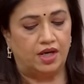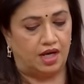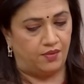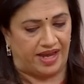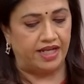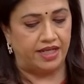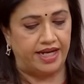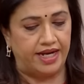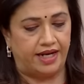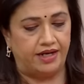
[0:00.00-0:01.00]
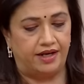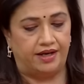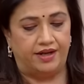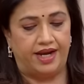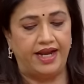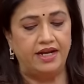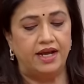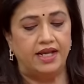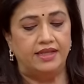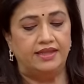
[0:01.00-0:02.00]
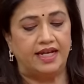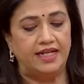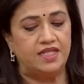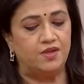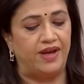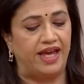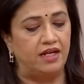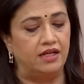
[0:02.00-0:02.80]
wear green and red, Dalits wear